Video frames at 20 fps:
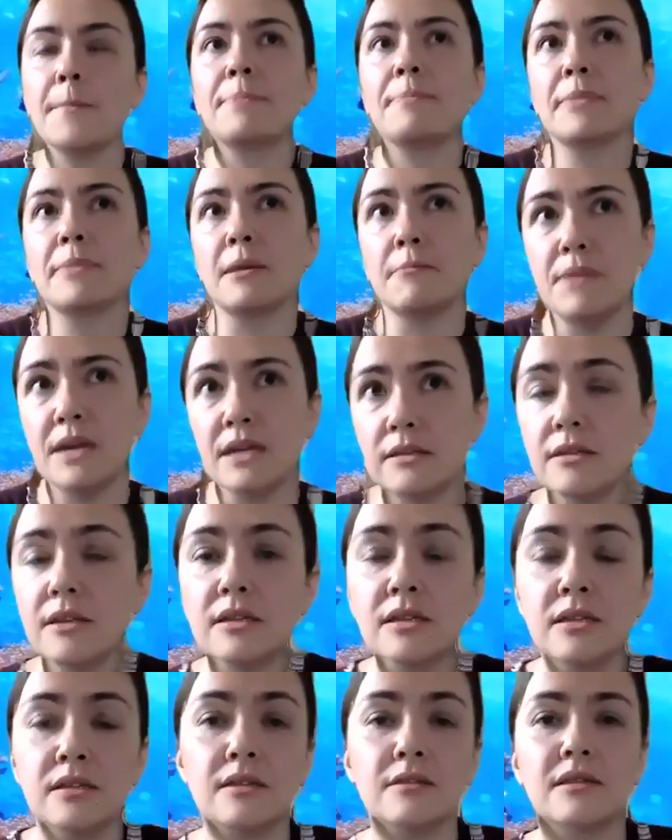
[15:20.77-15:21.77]
the
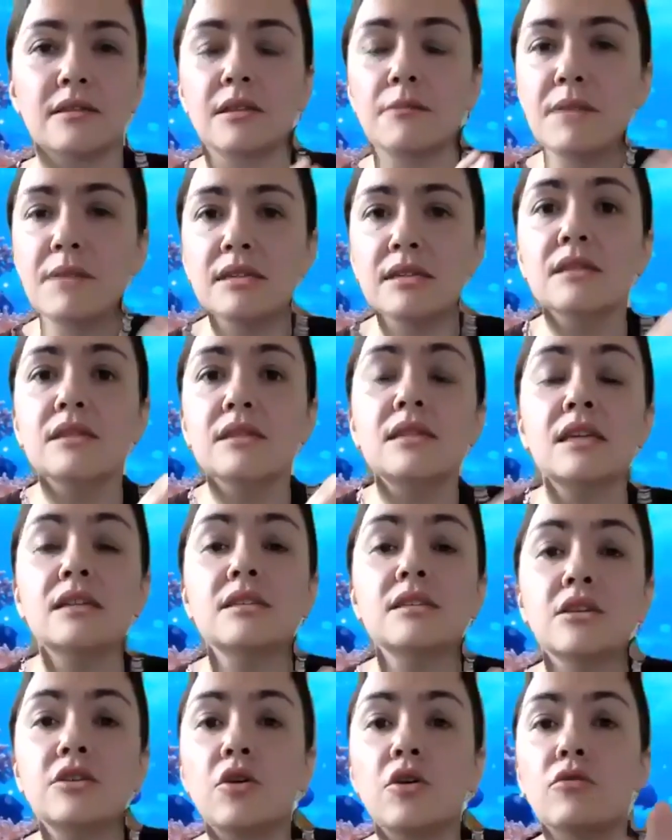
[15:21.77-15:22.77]
business the business needs
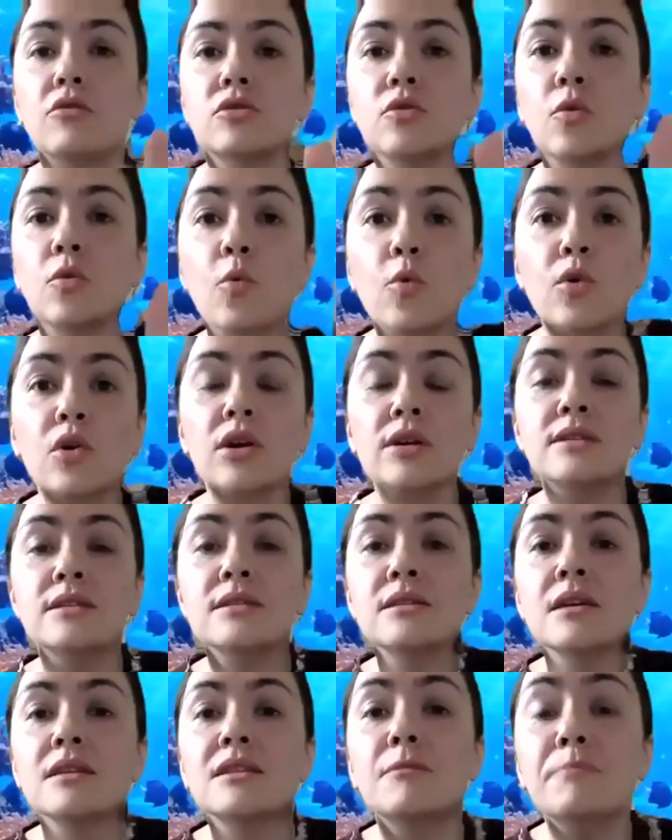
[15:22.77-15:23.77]
to go
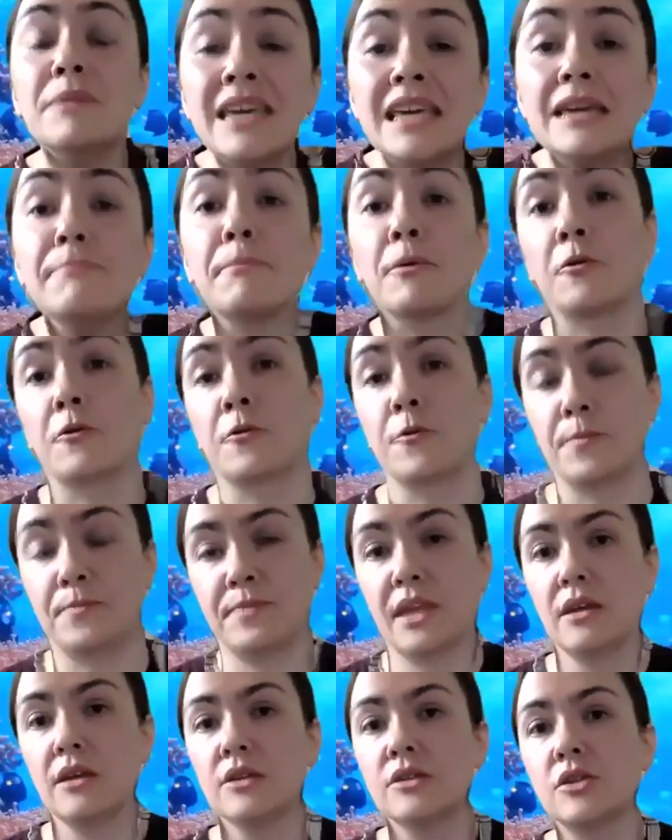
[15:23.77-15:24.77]
towards the people
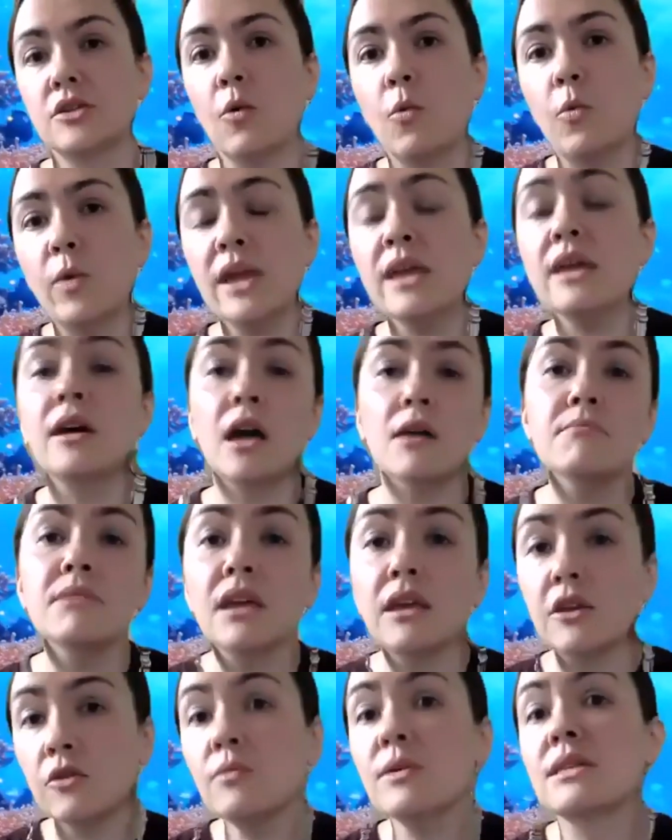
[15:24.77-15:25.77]
so we come to
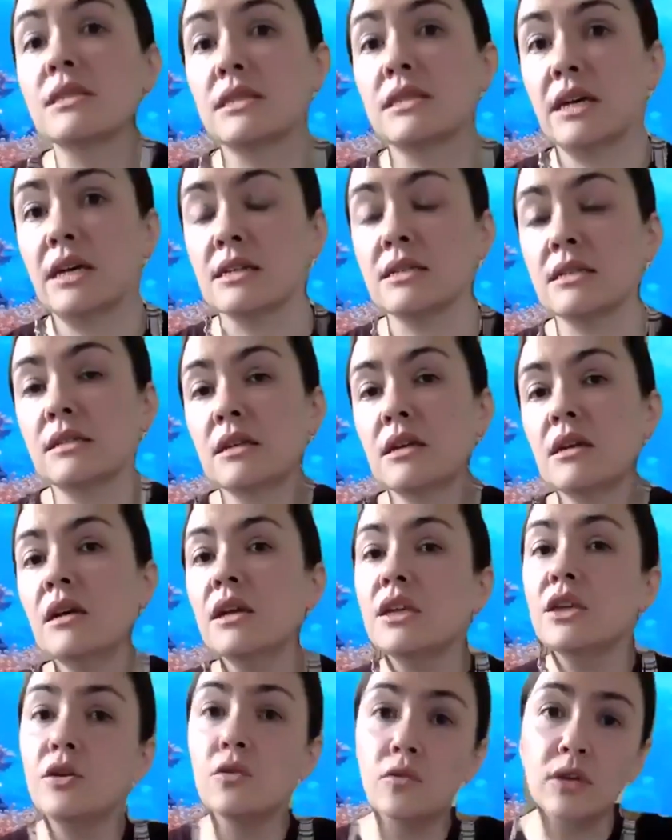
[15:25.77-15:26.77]
you with this
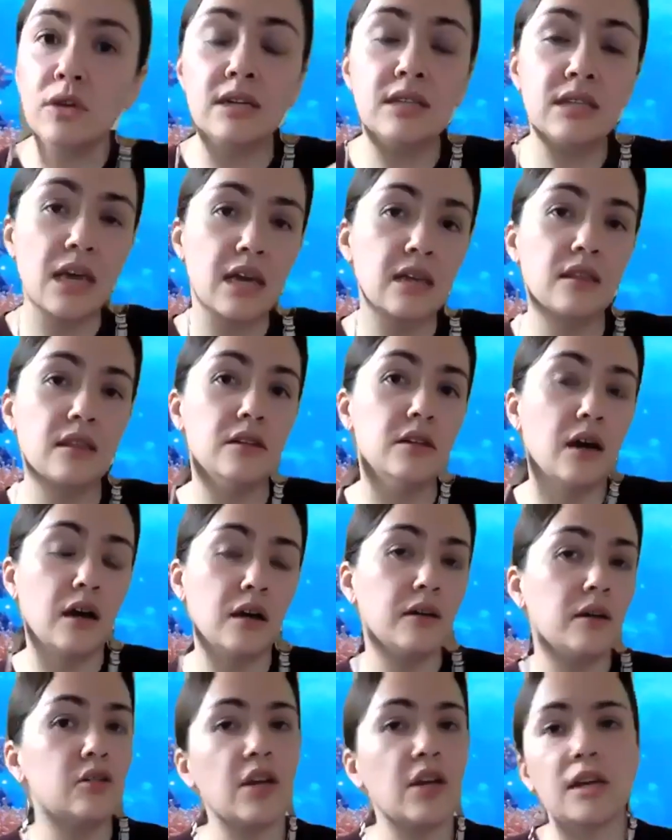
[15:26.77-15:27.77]
you can take the
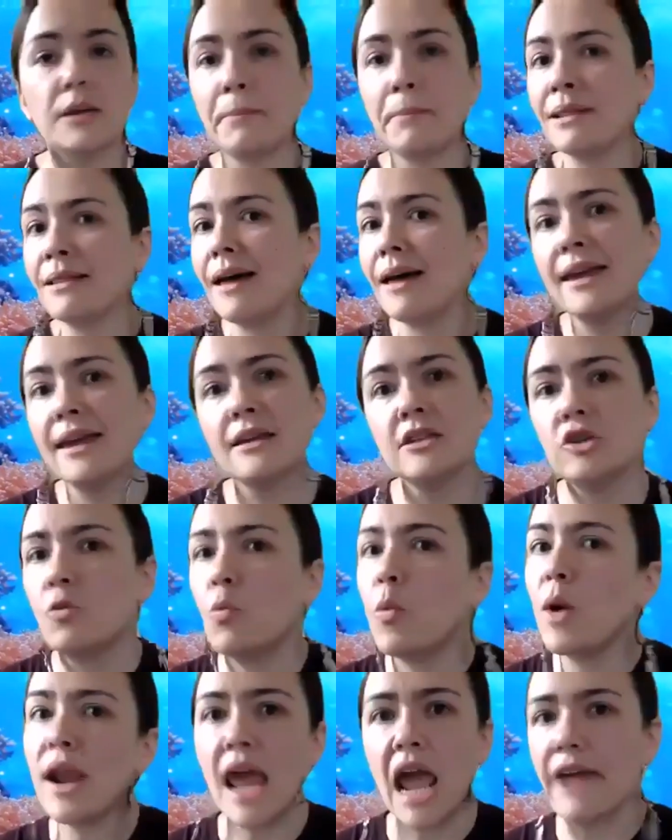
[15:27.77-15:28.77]
knowledge and apply it to
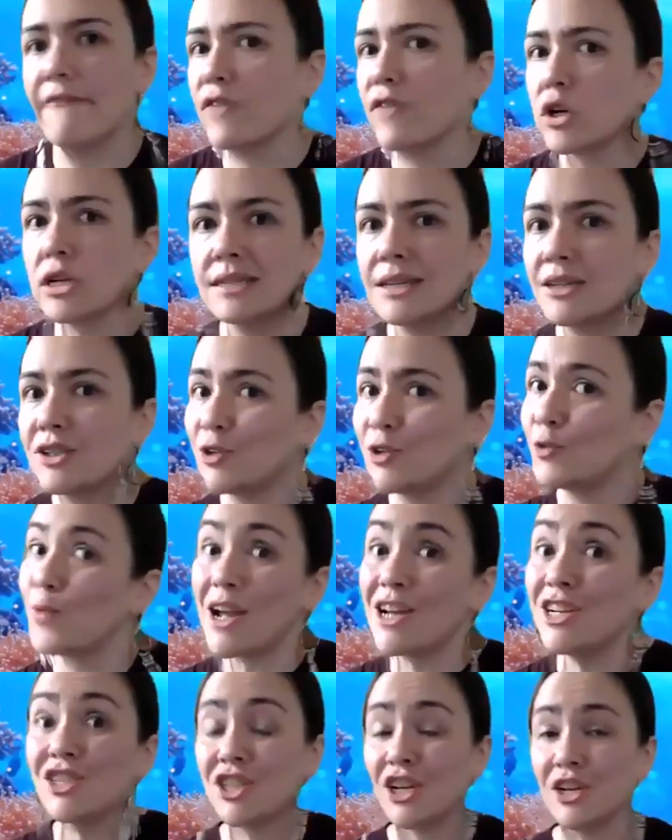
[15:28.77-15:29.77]
whatever
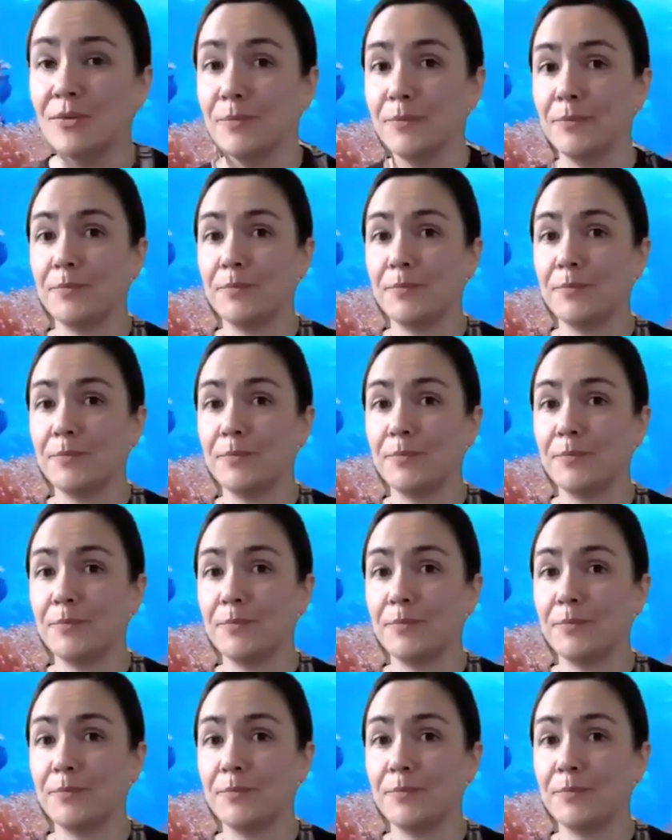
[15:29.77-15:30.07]
situation